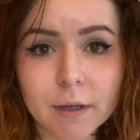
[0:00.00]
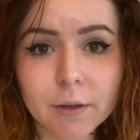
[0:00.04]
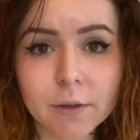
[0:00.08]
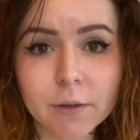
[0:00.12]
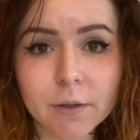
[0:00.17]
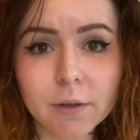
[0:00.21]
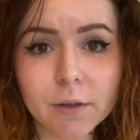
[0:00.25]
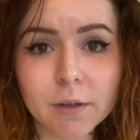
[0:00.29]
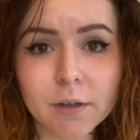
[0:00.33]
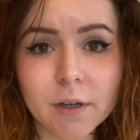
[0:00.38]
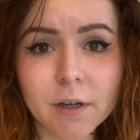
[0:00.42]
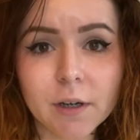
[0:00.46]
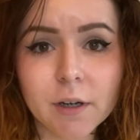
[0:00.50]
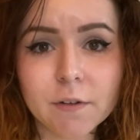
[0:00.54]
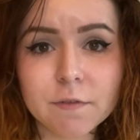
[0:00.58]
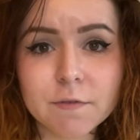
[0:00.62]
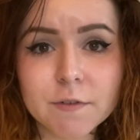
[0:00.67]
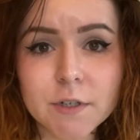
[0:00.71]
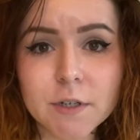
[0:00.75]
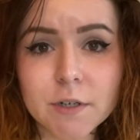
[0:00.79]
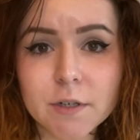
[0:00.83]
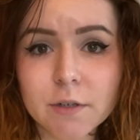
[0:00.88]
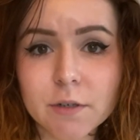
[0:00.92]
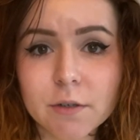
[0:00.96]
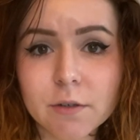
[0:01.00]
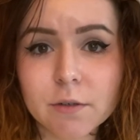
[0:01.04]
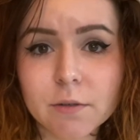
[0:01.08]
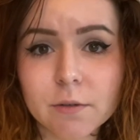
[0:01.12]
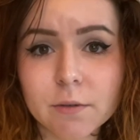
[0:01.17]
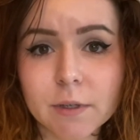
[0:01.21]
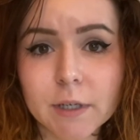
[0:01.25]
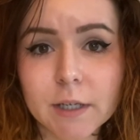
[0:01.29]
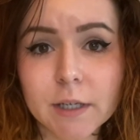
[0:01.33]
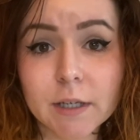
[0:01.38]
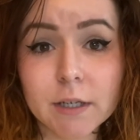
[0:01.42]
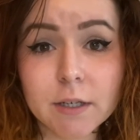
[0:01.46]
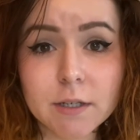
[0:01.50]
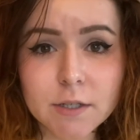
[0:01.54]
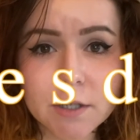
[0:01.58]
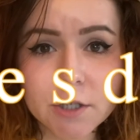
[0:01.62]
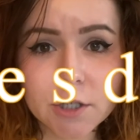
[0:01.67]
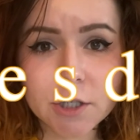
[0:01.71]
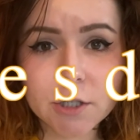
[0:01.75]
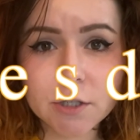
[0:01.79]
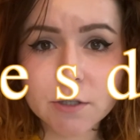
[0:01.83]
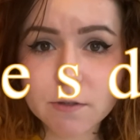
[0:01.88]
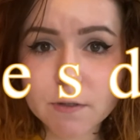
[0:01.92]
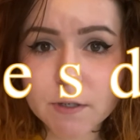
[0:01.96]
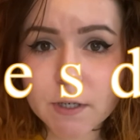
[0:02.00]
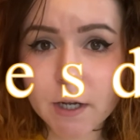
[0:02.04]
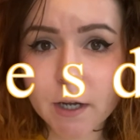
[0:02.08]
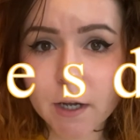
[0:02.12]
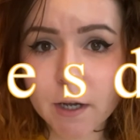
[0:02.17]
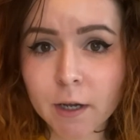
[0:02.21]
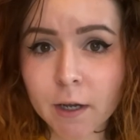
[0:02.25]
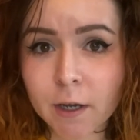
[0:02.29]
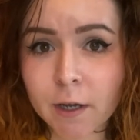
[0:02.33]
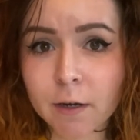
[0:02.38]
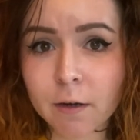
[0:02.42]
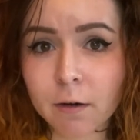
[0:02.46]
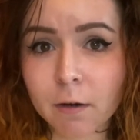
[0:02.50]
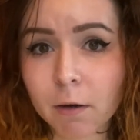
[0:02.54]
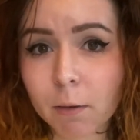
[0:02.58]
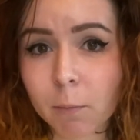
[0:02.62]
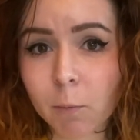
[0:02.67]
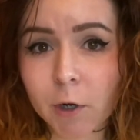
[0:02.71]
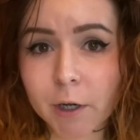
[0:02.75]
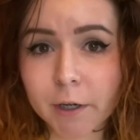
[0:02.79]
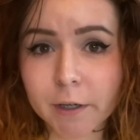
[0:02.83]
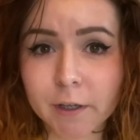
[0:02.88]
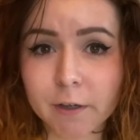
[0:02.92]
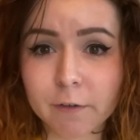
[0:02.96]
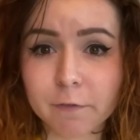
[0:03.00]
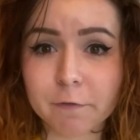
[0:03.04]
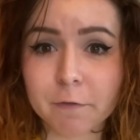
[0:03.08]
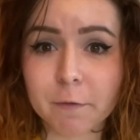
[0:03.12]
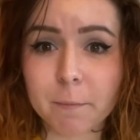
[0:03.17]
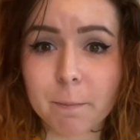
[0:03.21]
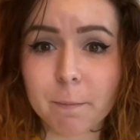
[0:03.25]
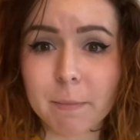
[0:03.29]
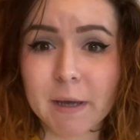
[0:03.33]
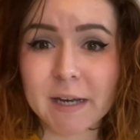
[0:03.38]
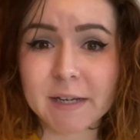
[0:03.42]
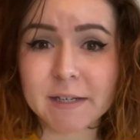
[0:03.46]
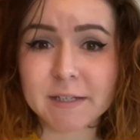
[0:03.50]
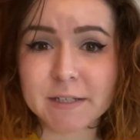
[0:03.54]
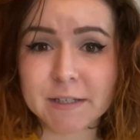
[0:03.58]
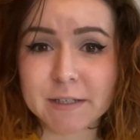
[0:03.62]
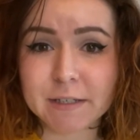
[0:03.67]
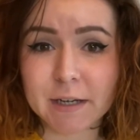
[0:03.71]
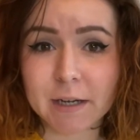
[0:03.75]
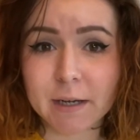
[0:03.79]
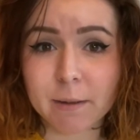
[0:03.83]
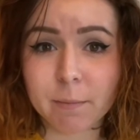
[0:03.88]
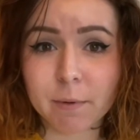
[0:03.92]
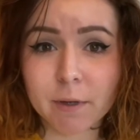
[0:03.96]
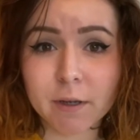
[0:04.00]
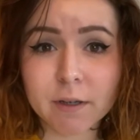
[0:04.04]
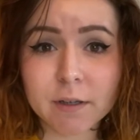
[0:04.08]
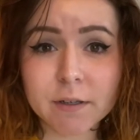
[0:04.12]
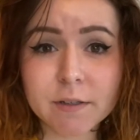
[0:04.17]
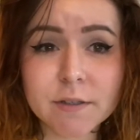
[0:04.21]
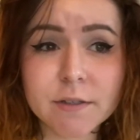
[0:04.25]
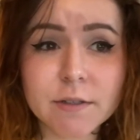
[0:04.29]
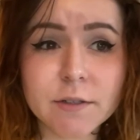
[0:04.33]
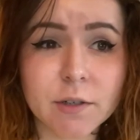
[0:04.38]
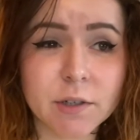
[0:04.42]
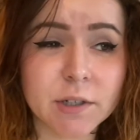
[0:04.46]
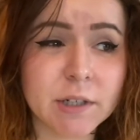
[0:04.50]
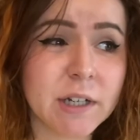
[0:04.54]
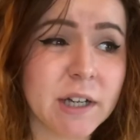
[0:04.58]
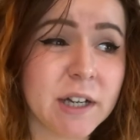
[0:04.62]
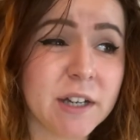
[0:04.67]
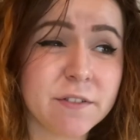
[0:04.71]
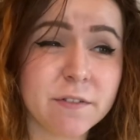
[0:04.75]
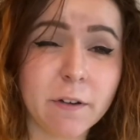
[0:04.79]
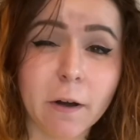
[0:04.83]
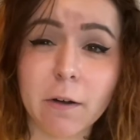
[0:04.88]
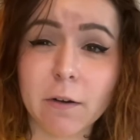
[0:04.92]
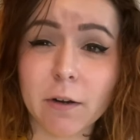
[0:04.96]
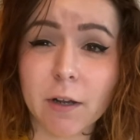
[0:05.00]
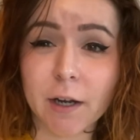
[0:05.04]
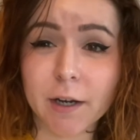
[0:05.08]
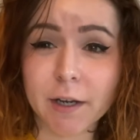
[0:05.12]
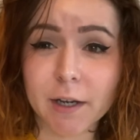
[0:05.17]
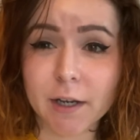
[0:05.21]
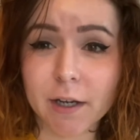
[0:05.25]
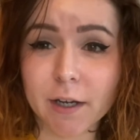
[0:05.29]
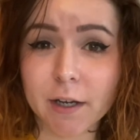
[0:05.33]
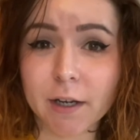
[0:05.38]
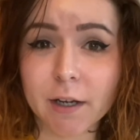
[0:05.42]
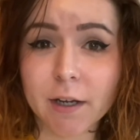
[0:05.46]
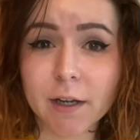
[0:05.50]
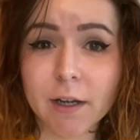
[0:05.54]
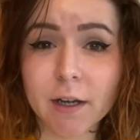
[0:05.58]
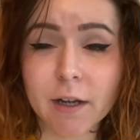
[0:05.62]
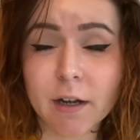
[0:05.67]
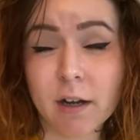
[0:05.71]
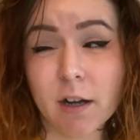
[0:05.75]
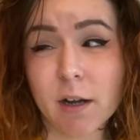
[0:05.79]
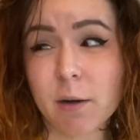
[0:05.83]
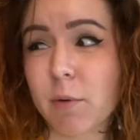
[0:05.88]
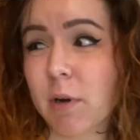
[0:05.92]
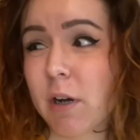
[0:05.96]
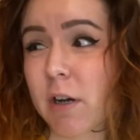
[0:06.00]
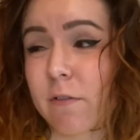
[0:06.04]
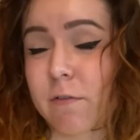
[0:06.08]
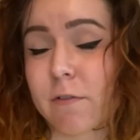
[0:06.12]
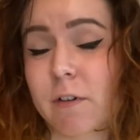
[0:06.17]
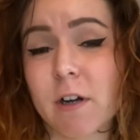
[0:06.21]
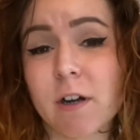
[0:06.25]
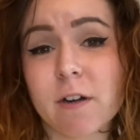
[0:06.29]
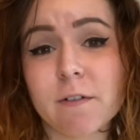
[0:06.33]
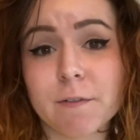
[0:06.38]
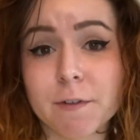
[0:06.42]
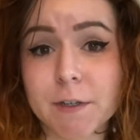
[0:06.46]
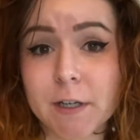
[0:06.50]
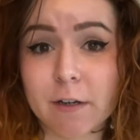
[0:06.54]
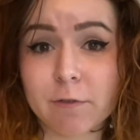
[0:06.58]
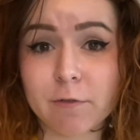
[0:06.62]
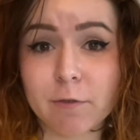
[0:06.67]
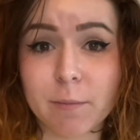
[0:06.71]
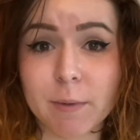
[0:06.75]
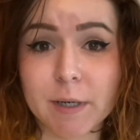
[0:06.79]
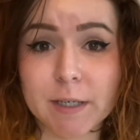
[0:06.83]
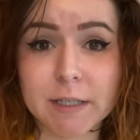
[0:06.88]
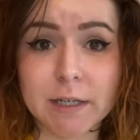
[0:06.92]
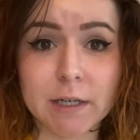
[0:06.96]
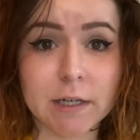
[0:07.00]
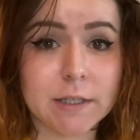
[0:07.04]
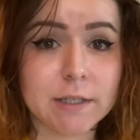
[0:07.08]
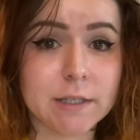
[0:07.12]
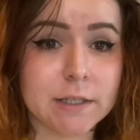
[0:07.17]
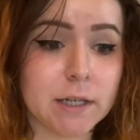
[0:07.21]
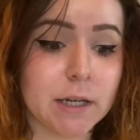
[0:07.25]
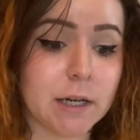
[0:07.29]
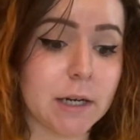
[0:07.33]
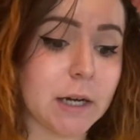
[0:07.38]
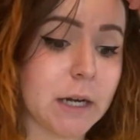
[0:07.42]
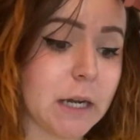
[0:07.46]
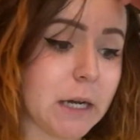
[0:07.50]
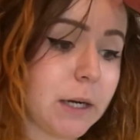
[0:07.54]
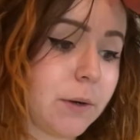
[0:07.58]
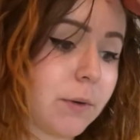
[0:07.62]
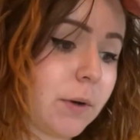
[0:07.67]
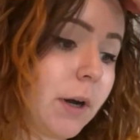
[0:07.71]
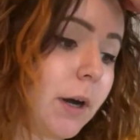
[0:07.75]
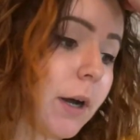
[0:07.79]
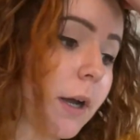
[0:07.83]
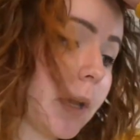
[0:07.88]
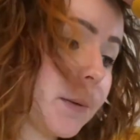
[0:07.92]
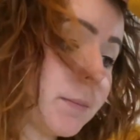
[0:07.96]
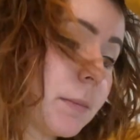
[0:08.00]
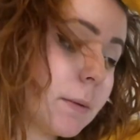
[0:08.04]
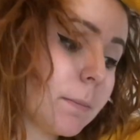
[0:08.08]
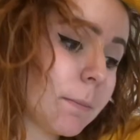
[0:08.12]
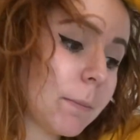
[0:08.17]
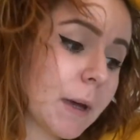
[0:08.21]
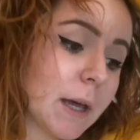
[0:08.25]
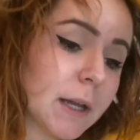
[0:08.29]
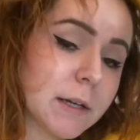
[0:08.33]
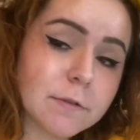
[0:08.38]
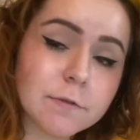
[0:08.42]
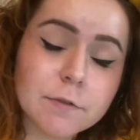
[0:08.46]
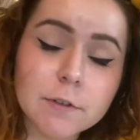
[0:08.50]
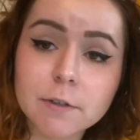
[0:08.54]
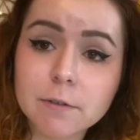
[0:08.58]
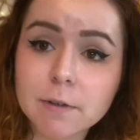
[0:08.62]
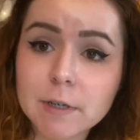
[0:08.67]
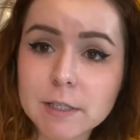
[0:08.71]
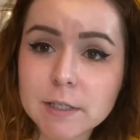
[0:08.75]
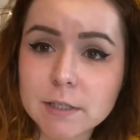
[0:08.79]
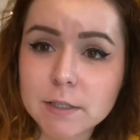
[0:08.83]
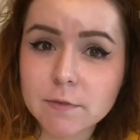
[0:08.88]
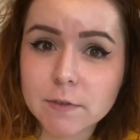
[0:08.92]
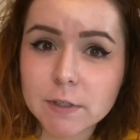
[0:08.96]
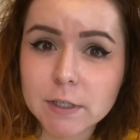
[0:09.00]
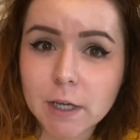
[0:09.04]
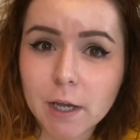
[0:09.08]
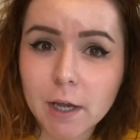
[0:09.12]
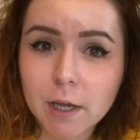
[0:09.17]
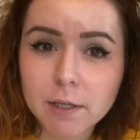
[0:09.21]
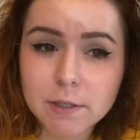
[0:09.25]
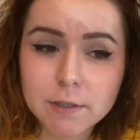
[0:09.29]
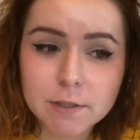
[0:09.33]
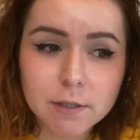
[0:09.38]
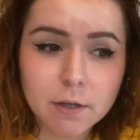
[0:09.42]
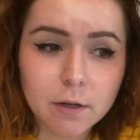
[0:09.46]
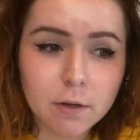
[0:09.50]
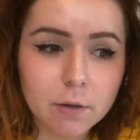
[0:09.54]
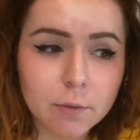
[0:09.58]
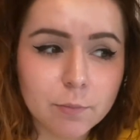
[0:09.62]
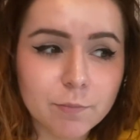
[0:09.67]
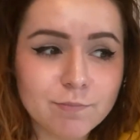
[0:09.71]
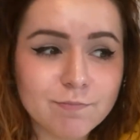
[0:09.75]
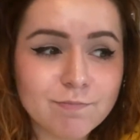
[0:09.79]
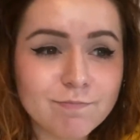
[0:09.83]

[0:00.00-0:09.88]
Good afternoon. It is Tuesday and I am working from bed today because sod it, I felt like it. I worked for half a day from my desk and now I am in bed for the rest of the day. So